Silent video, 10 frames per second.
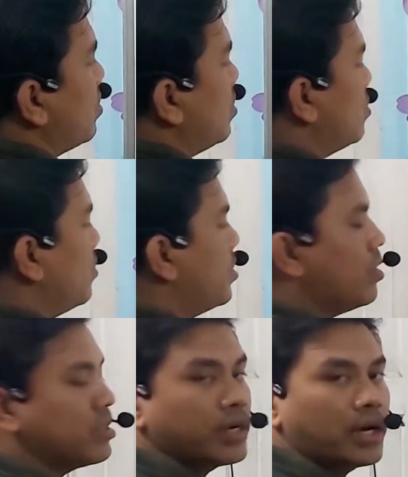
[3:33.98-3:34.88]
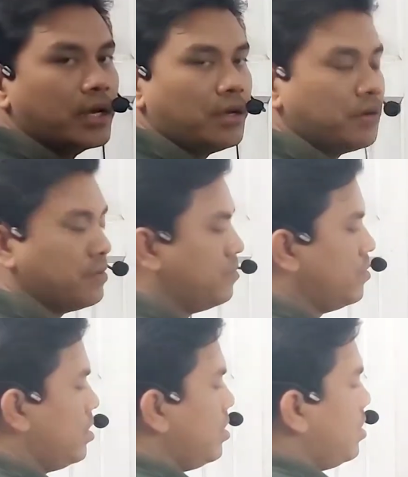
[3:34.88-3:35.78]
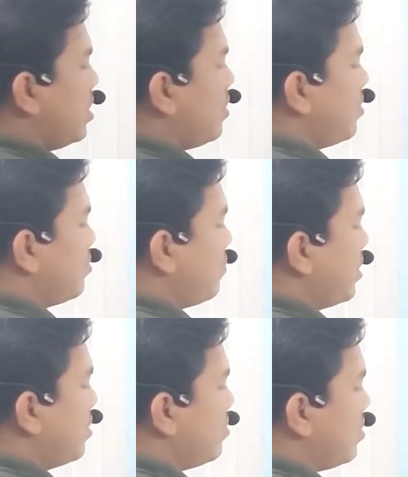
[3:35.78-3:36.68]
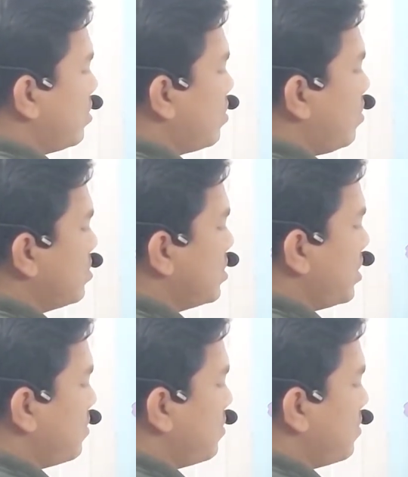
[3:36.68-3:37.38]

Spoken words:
So we got sine A. Now we have to find out cos A.